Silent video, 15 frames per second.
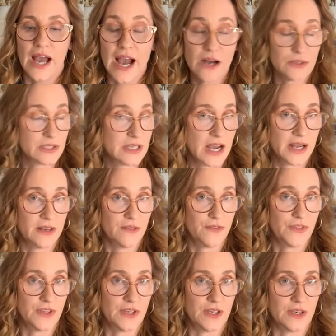outside
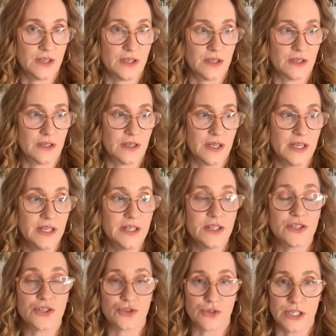of the
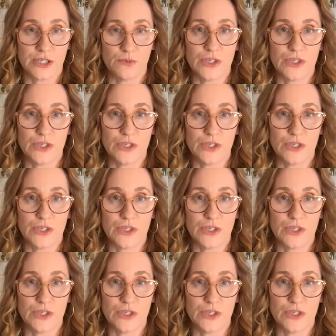industry,